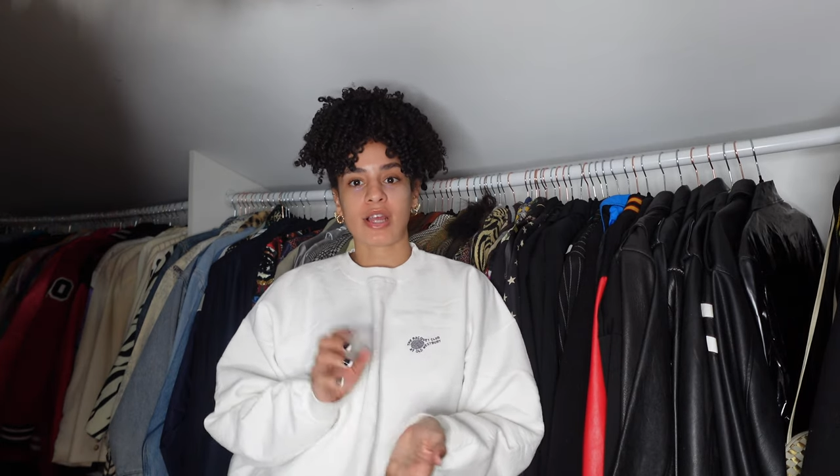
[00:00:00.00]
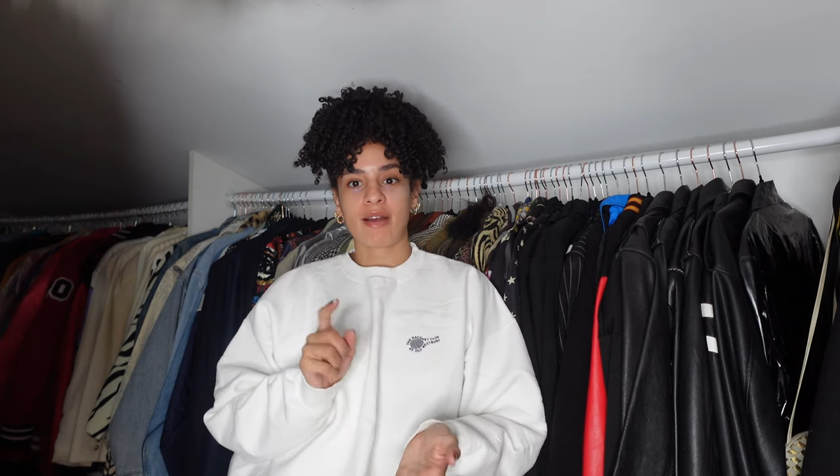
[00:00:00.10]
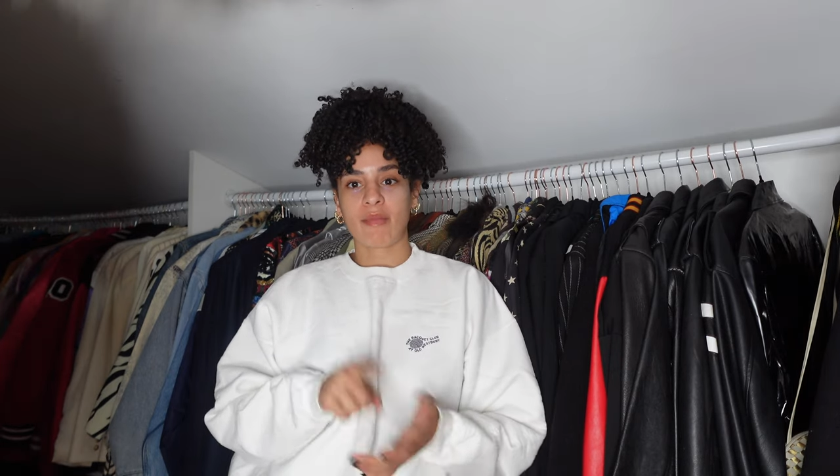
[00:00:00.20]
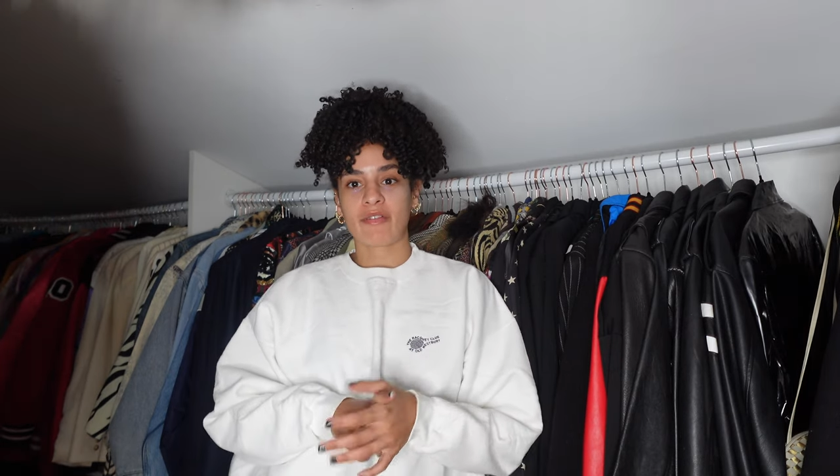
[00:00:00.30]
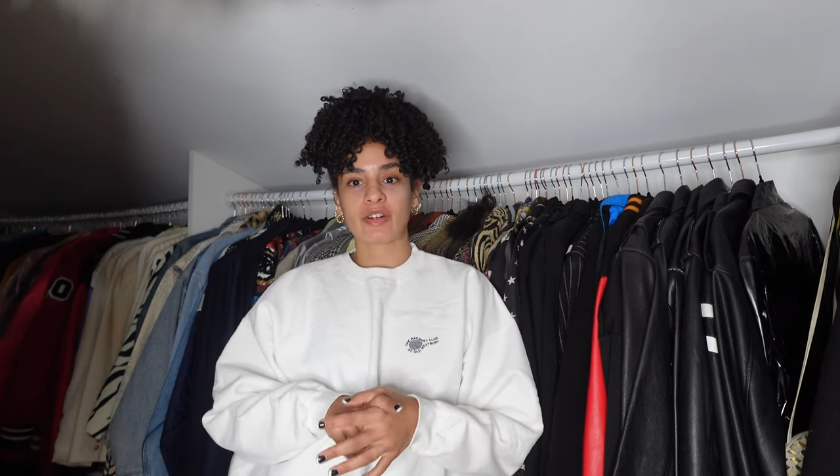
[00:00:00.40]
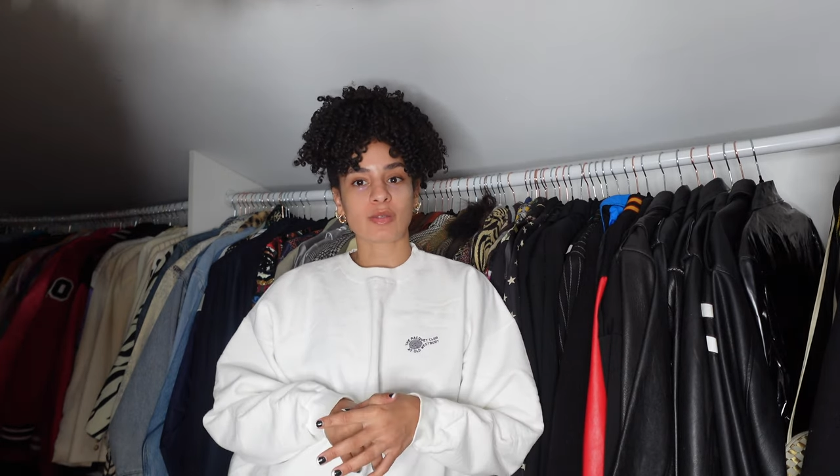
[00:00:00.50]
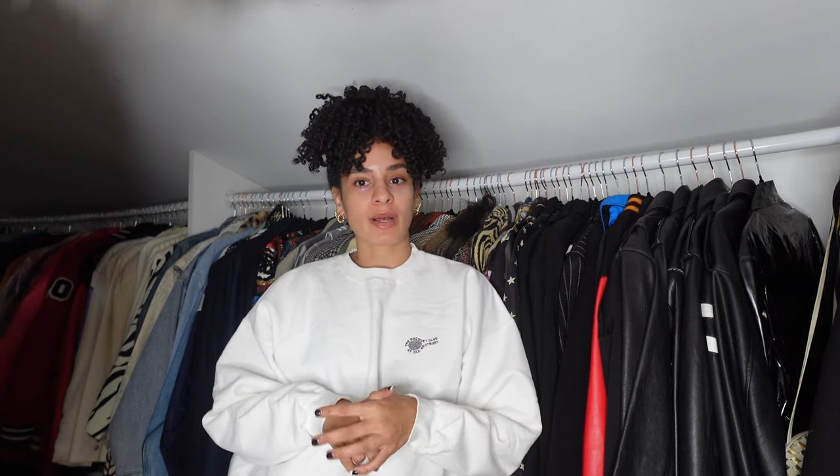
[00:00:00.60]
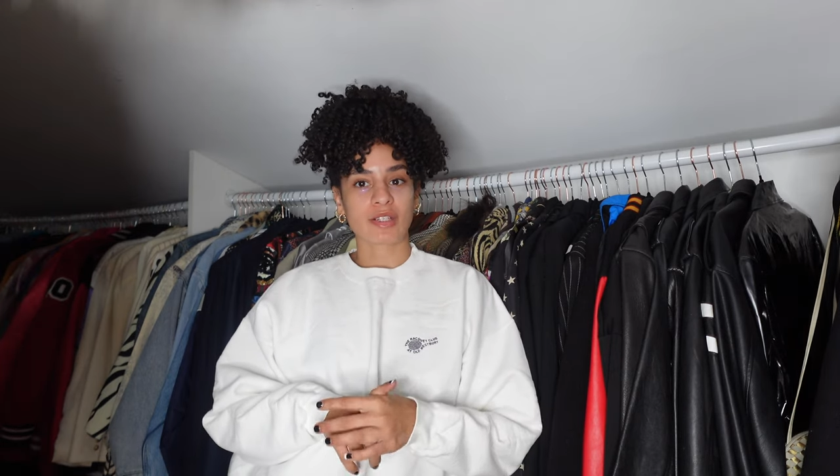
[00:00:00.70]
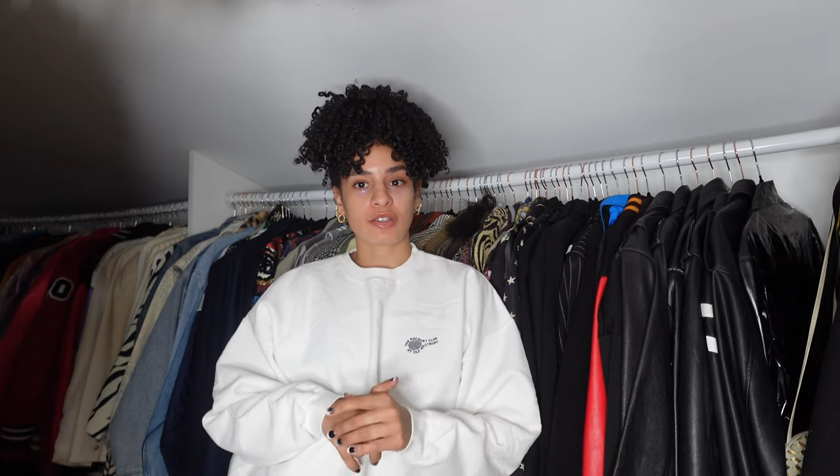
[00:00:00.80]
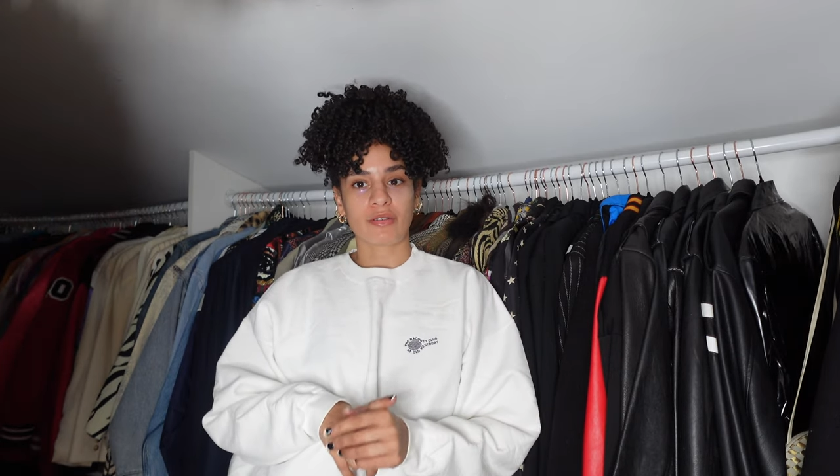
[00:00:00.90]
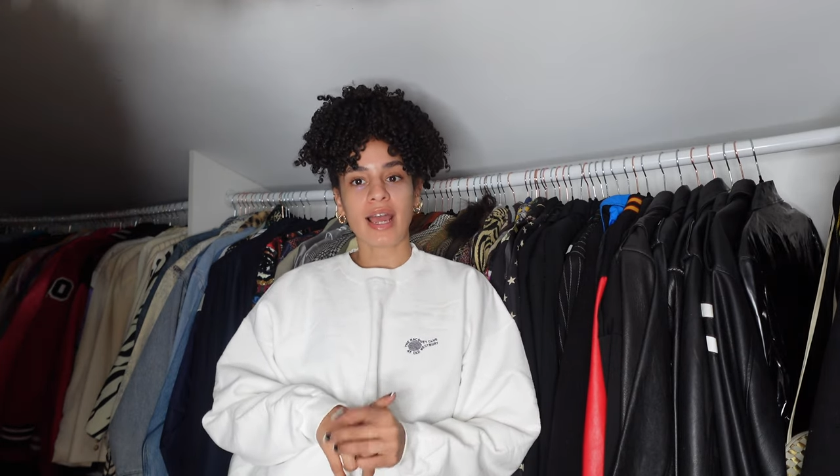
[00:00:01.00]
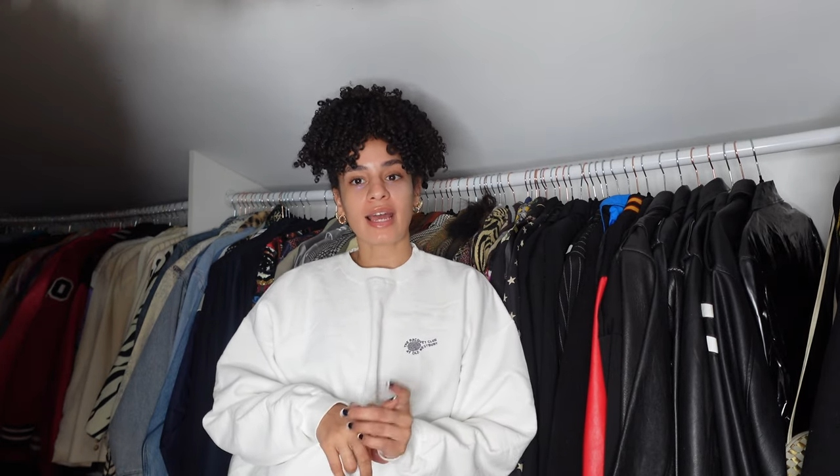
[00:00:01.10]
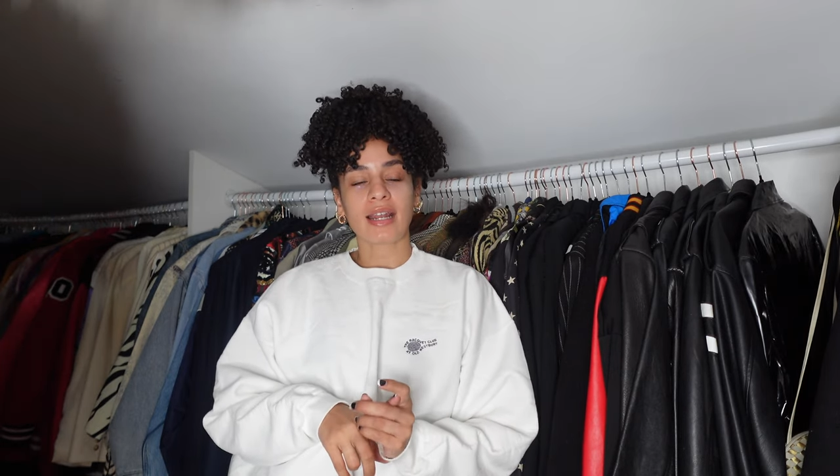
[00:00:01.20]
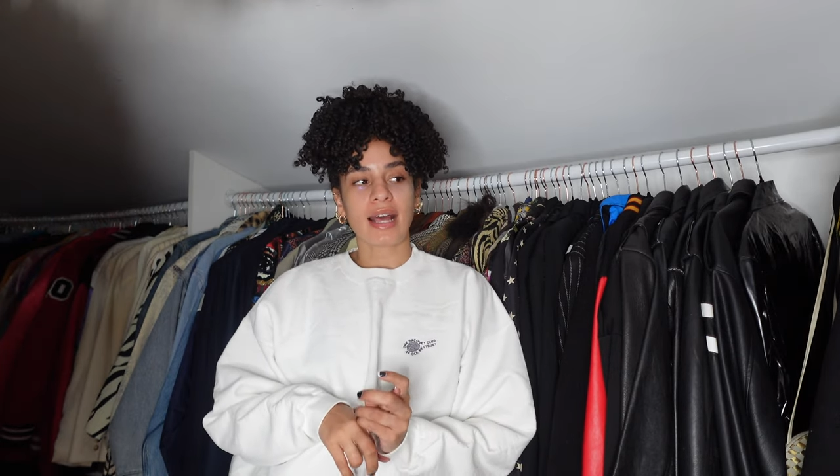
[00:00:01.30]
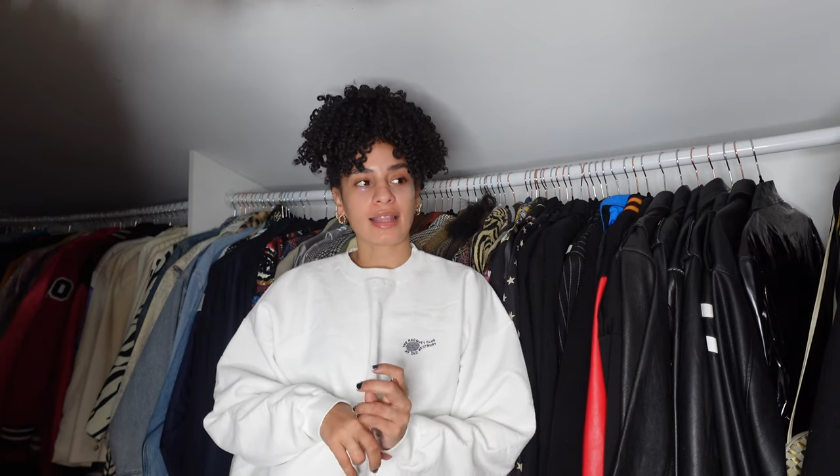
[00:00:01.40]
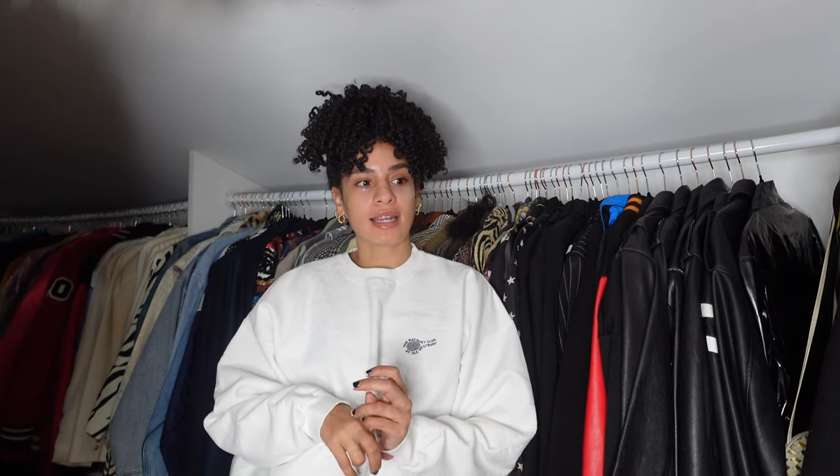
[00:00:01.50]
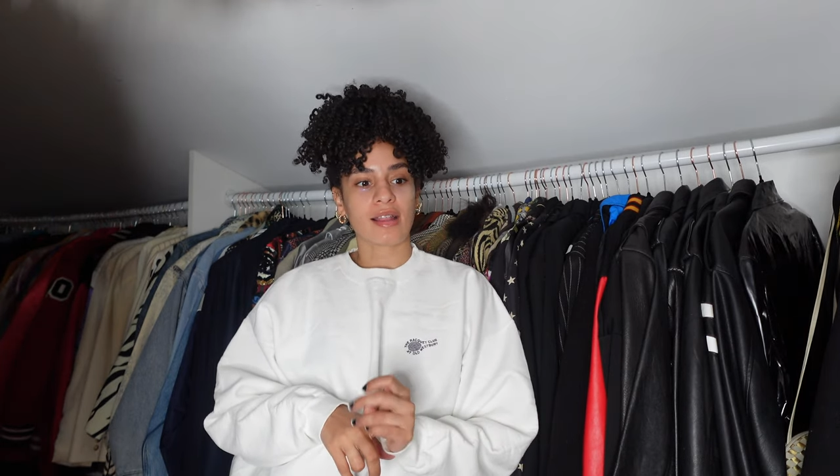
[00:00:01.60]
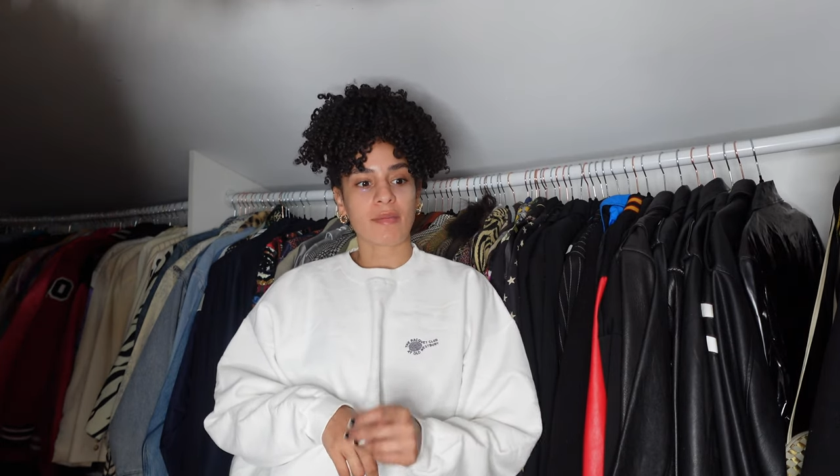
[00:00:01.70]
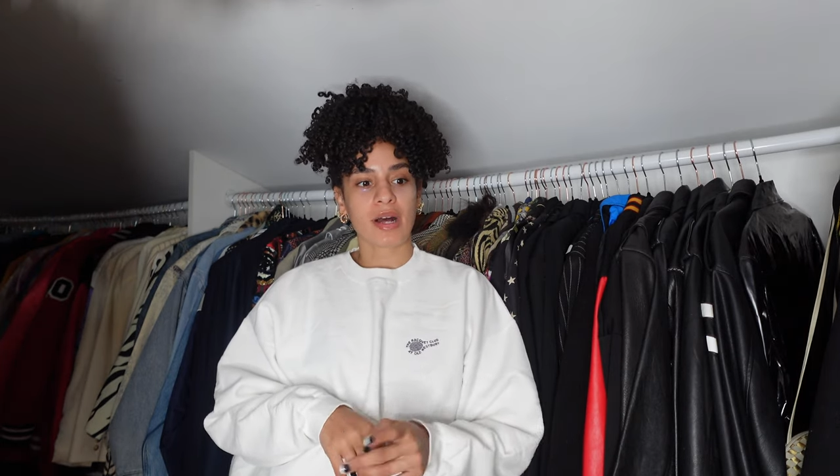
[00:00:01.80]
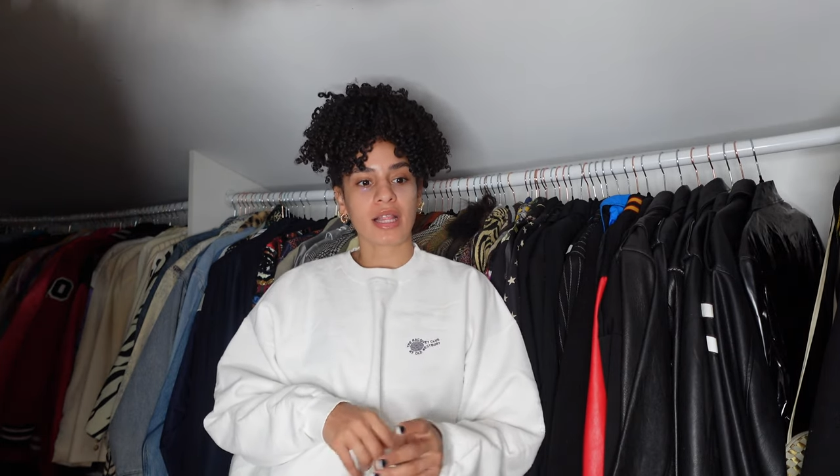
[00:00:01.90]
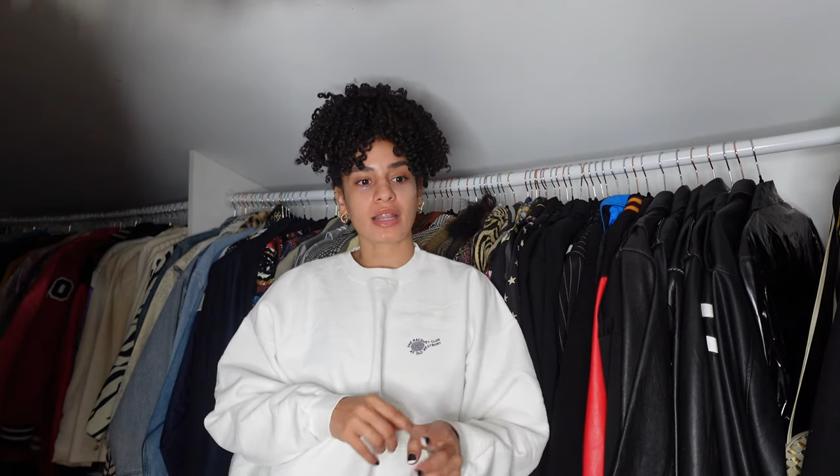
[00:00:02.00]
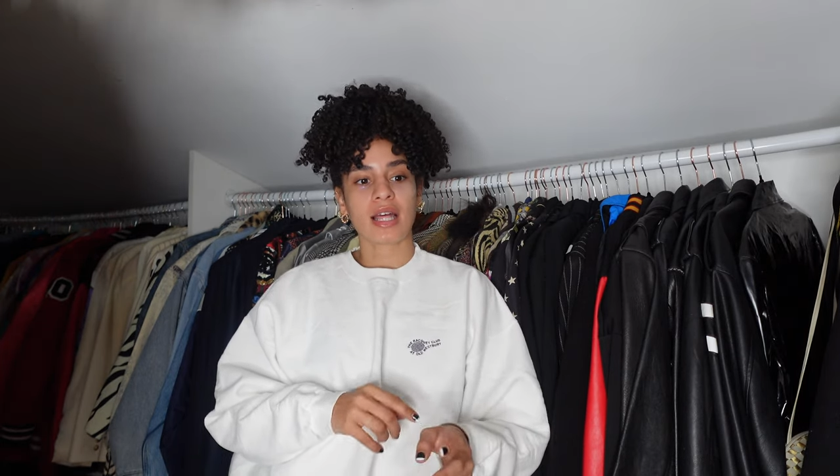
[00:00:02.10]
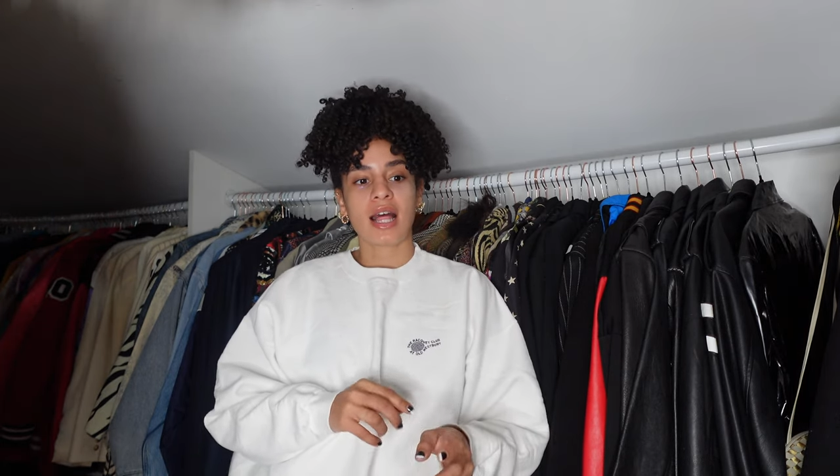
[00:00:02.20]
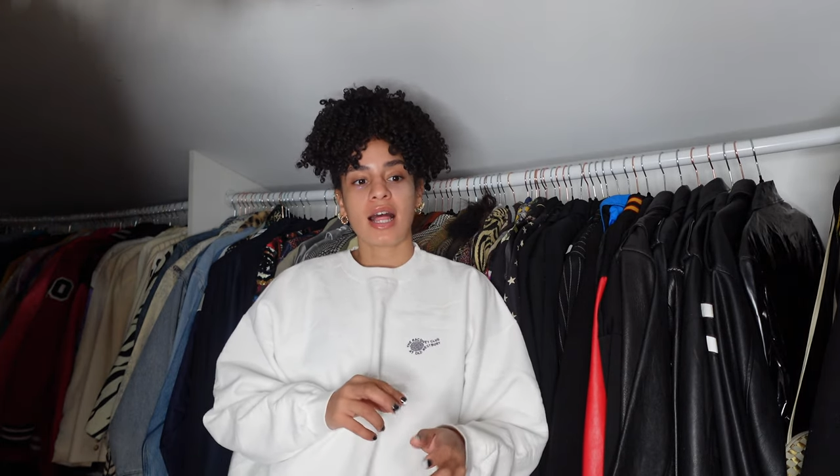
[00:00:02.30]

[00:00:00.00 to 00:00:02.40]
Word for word: I have my first bachelorette at the end of the month.